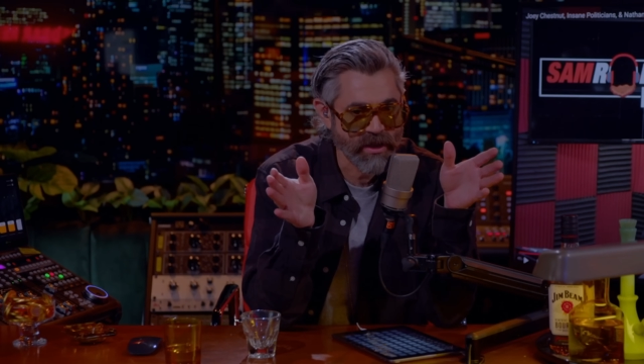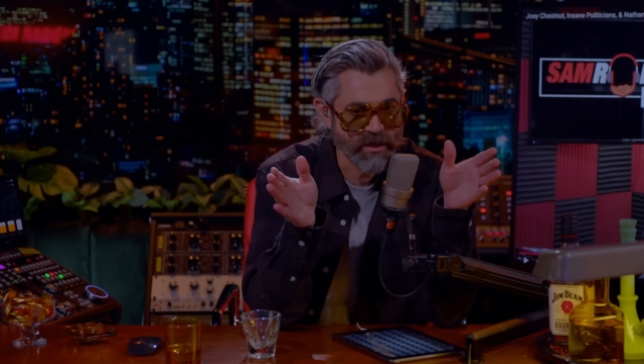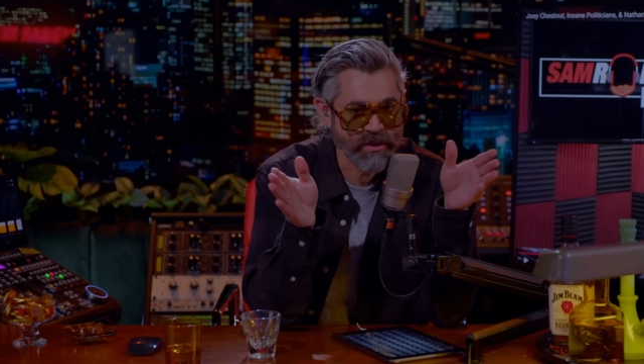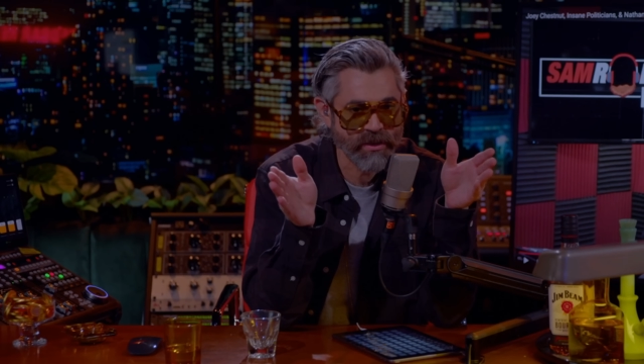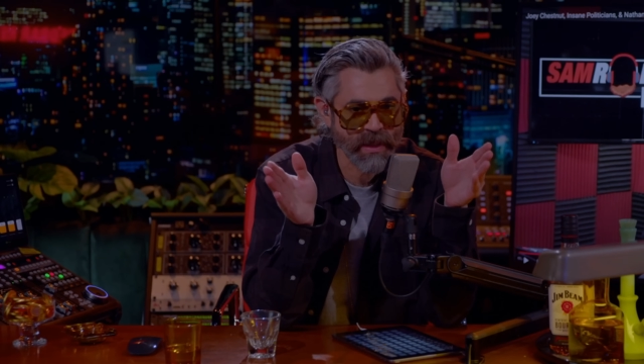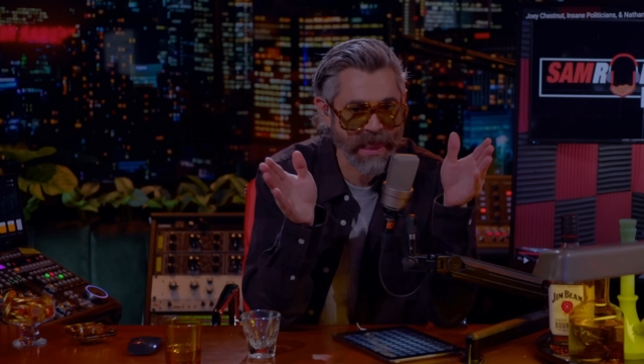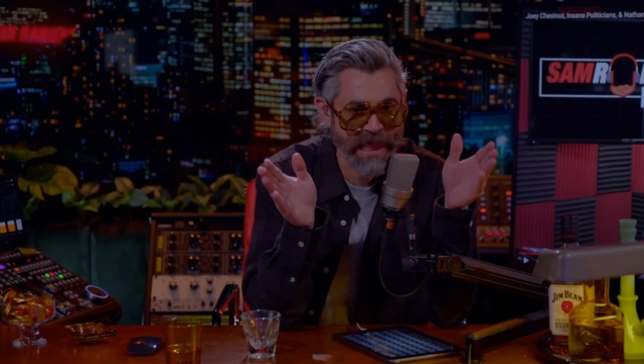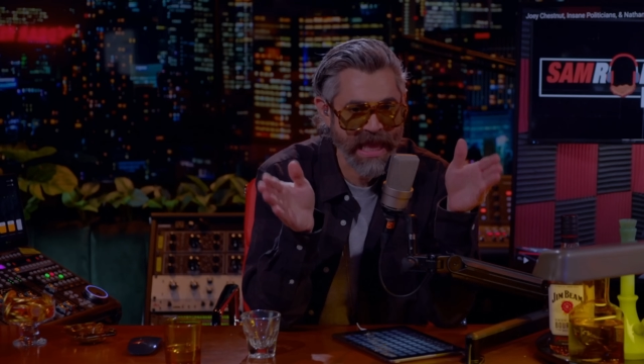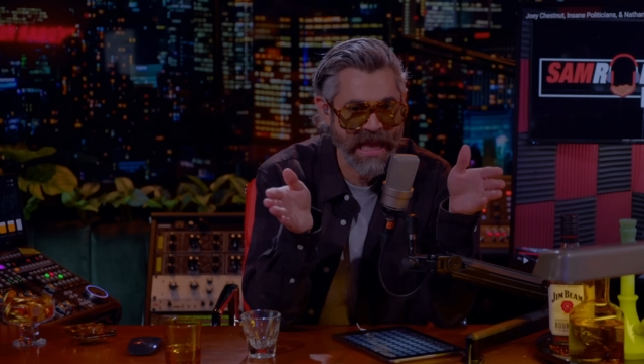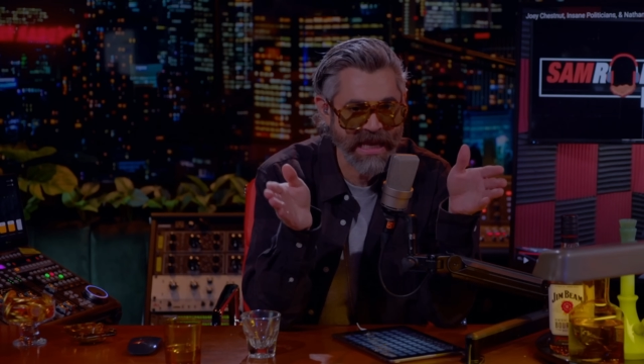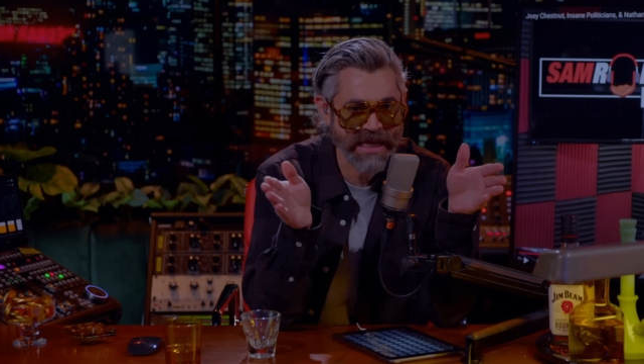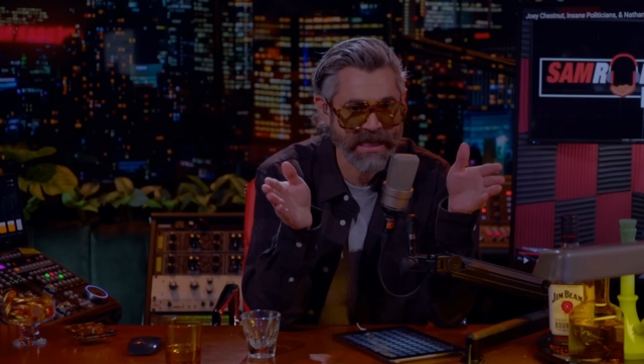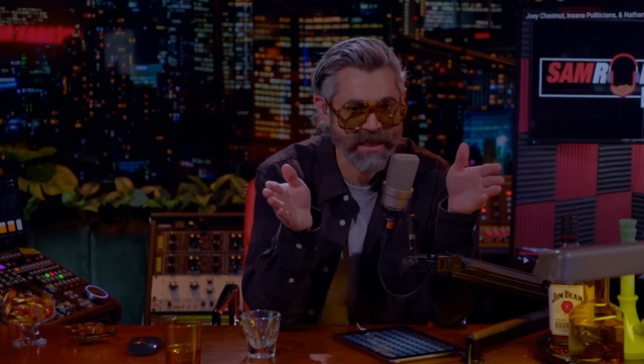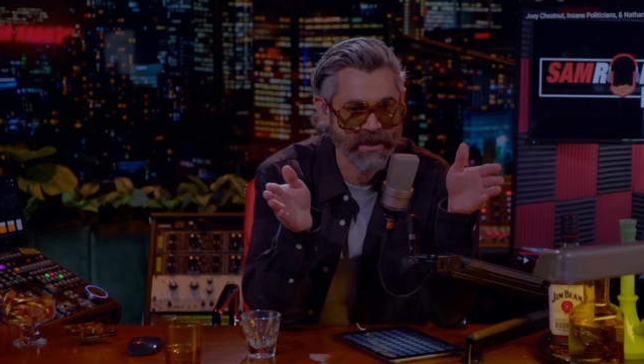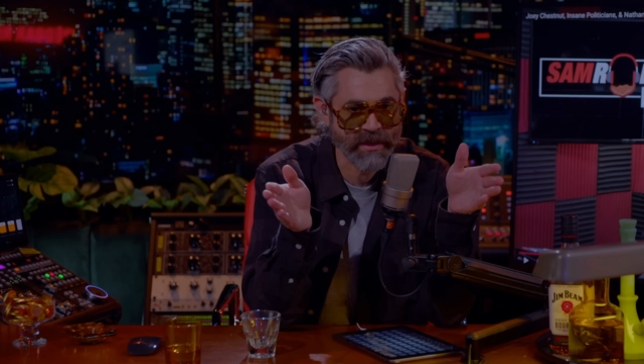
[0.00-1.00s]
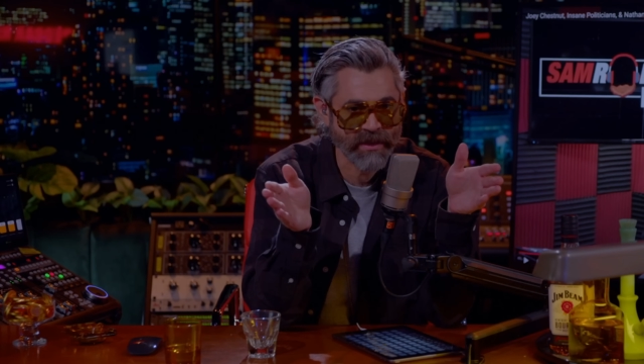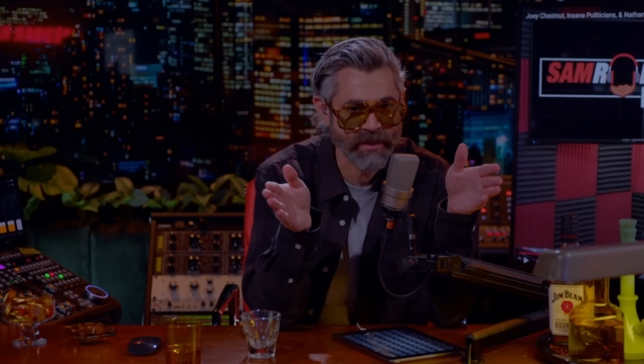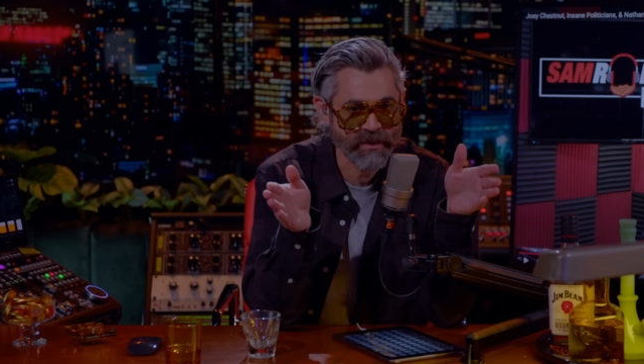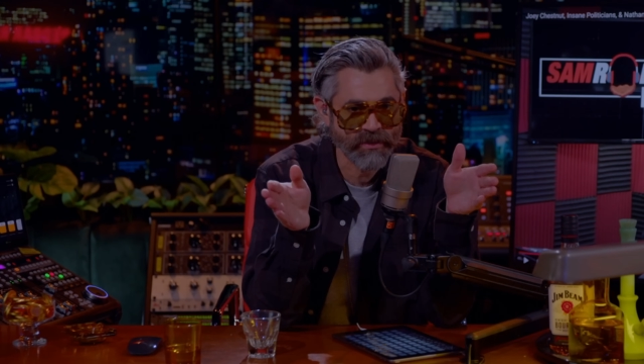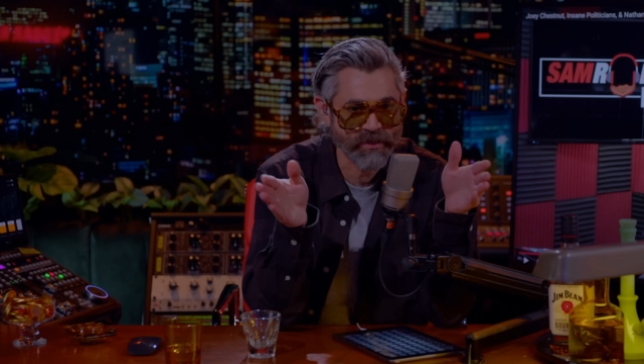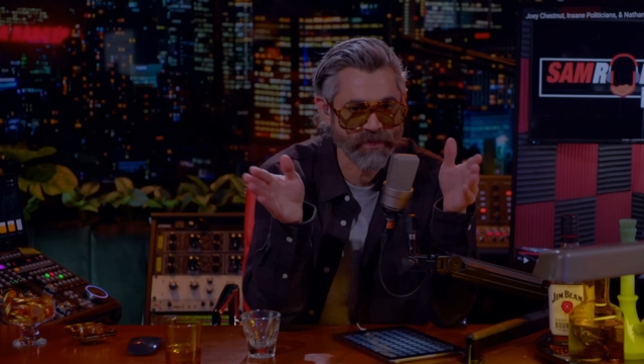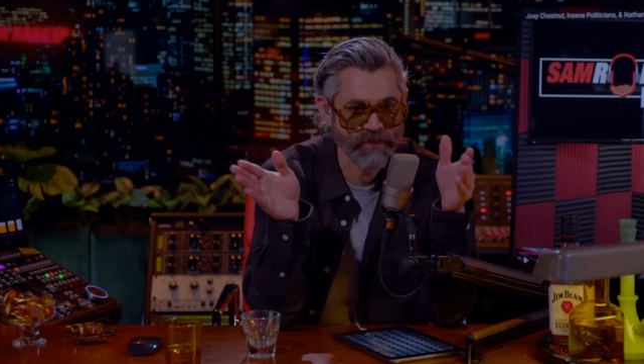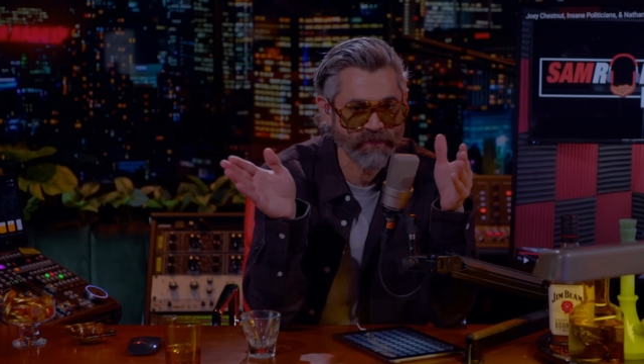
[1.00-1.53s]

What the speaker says: You're locking your